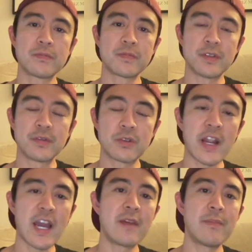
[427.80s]

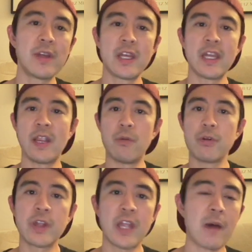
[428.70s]
subscribe. It
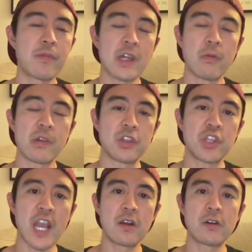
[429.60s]
really helps out with the
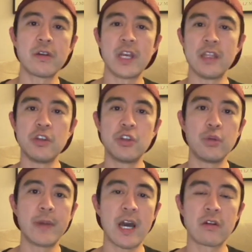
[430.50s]
channel and the
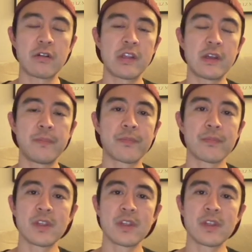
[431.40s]
YouTube algorithm.